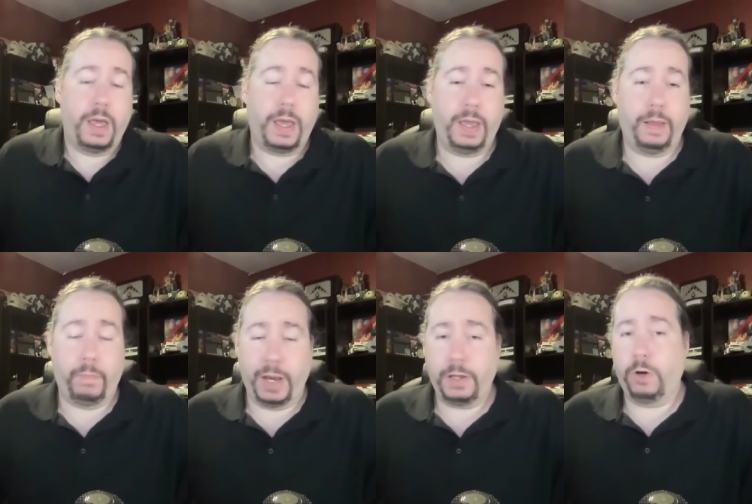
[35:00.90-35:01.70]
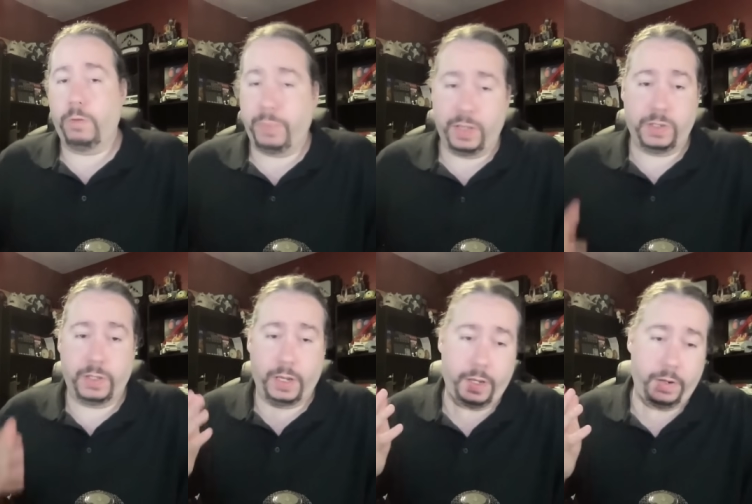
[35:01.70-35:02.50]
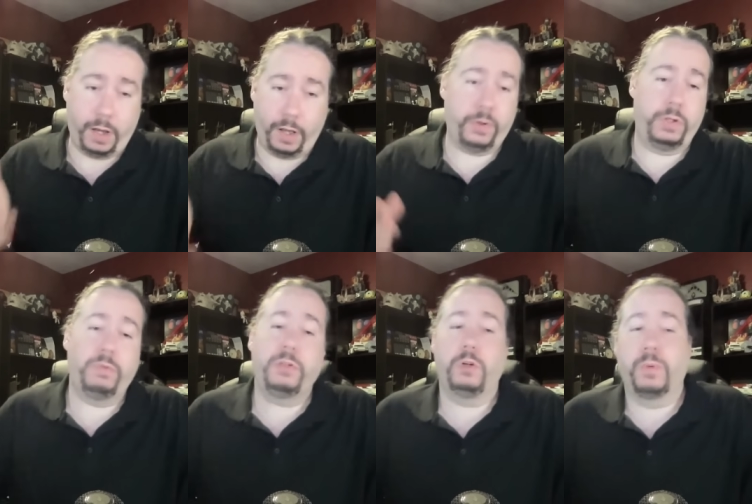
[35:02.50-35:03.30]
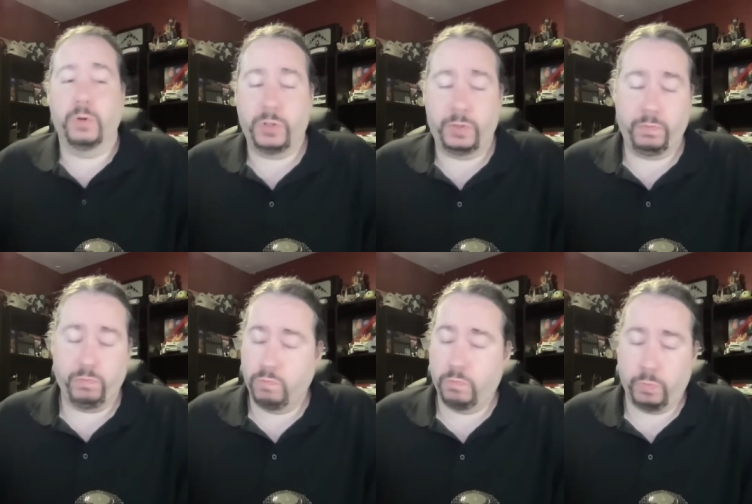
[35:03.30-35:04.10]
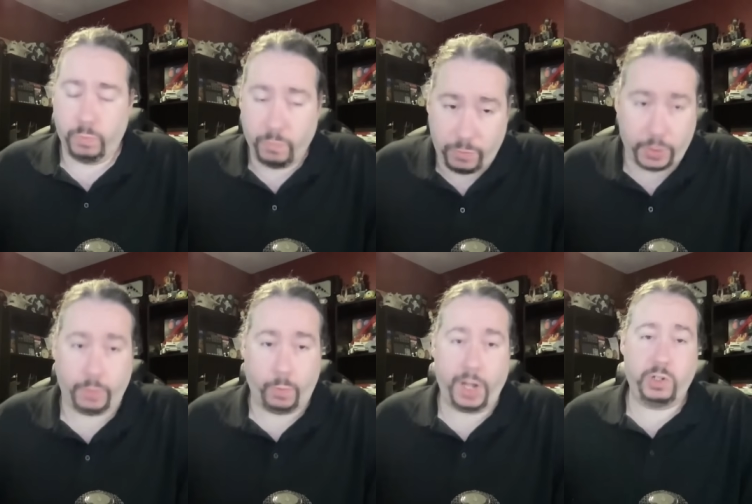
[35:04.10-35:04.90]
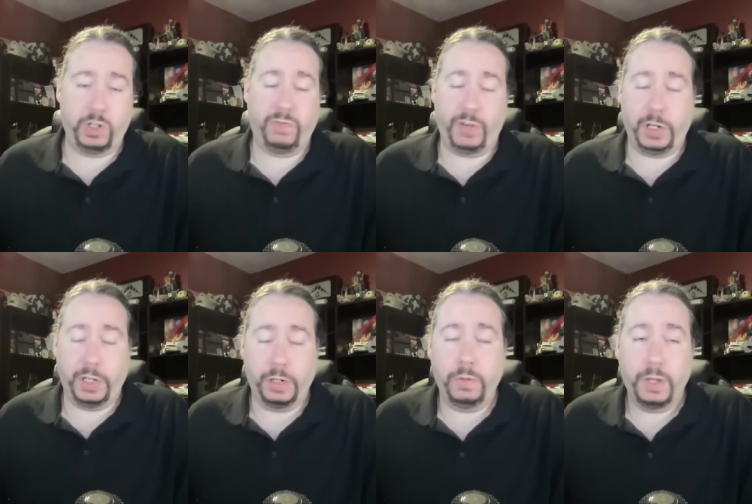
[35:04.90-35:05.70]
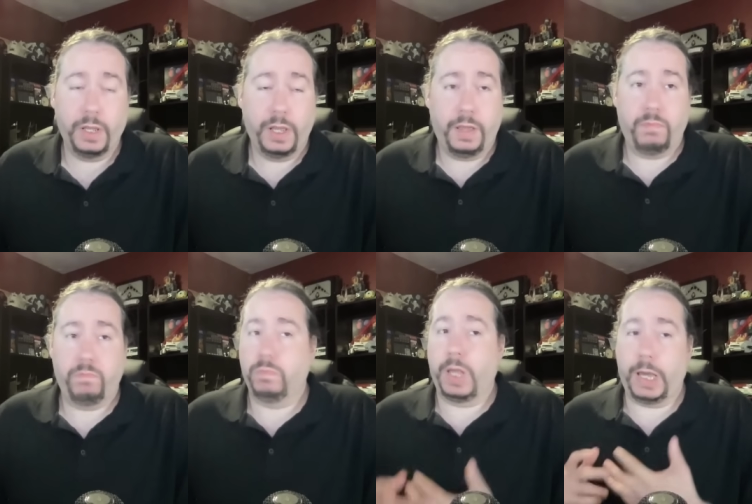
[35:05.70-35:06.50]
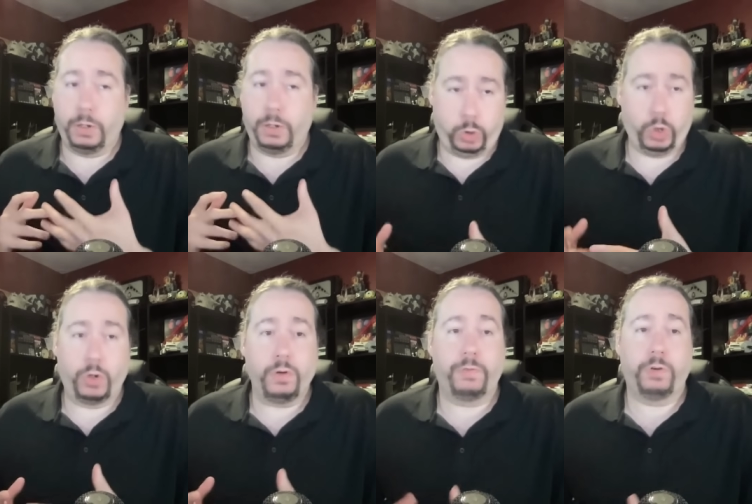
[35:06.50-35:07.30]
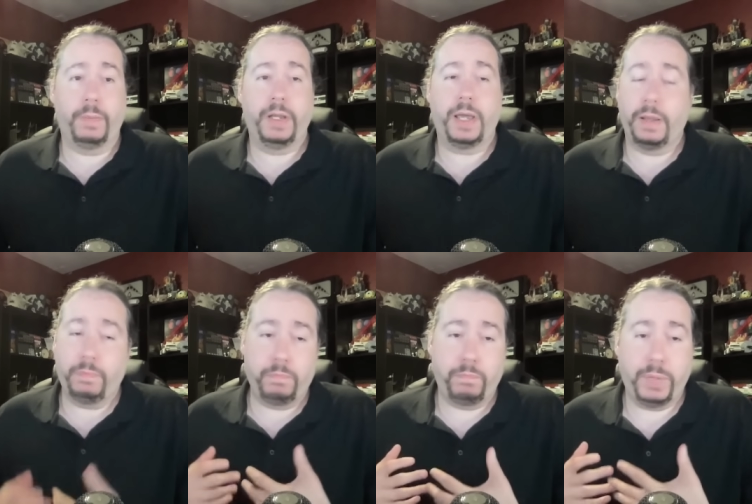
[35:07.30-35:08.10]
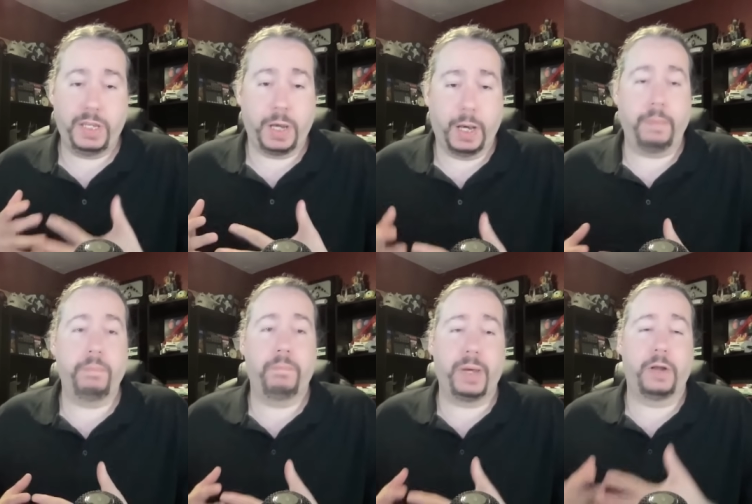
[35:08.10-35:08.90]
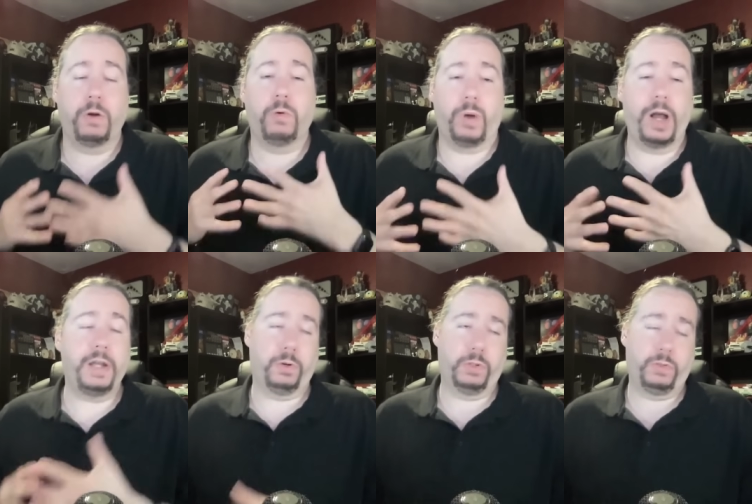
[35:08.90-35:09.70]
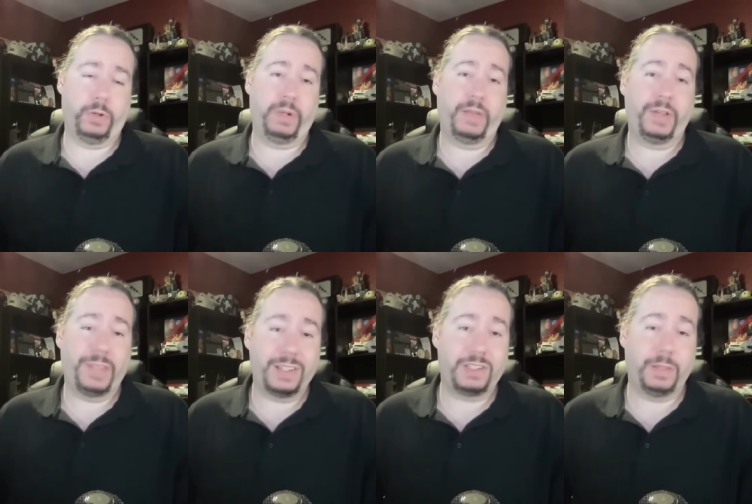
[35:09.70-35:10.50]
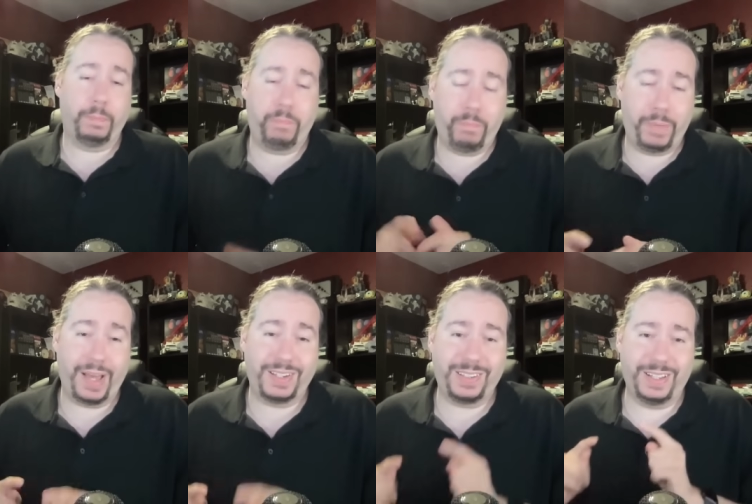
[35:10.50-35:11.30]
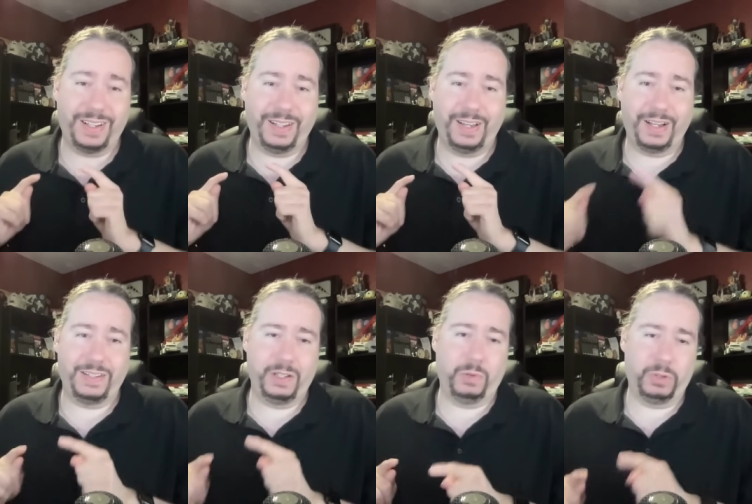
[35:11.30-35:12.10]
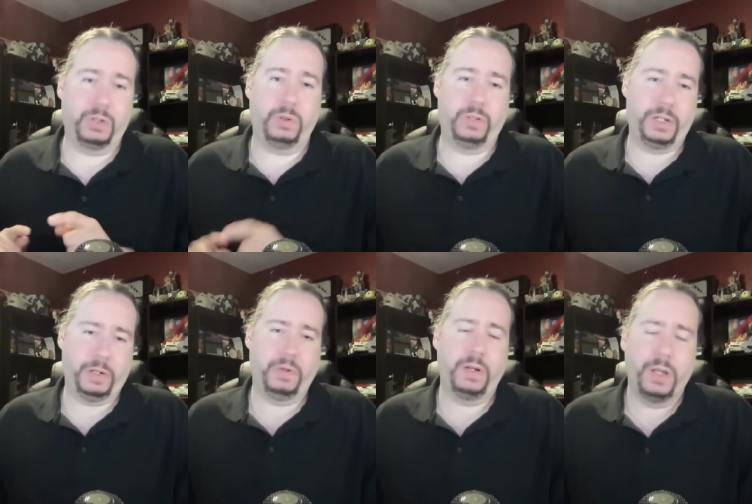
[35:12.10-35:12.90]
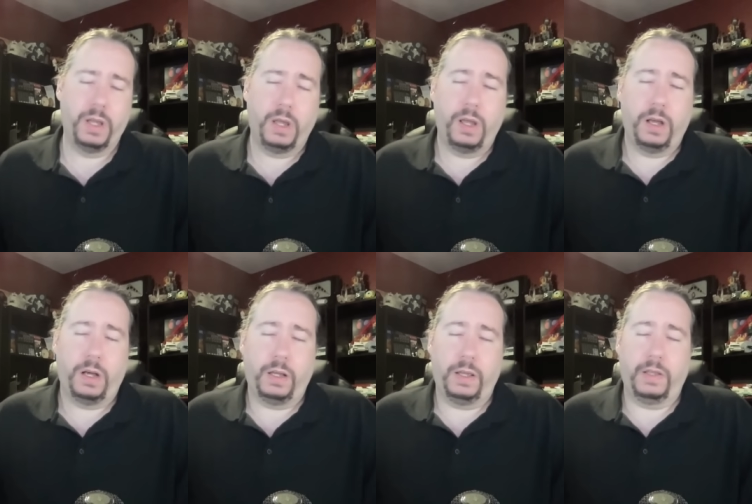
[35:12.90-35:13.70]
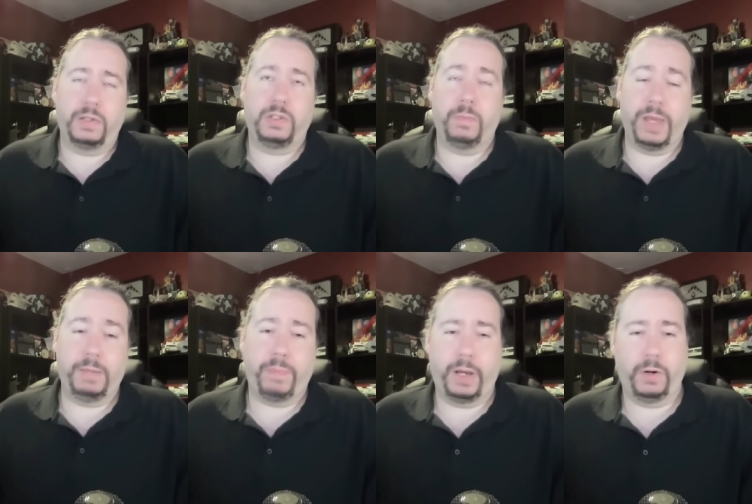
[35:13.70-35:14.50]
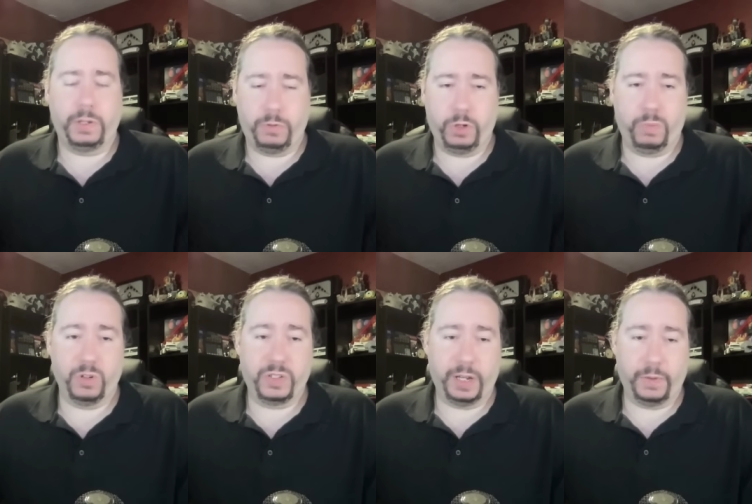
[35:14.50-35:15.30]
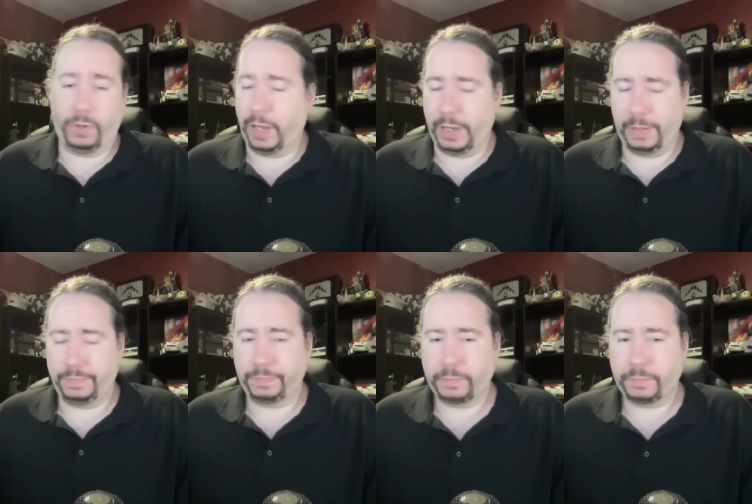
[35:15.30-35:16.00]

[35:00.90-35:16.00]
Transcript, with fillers: And my hope is that other YouTubers watch this video and learn from it and become better writers from it. I think that's the best and the ideal goal here is to make better YouTubers down the line.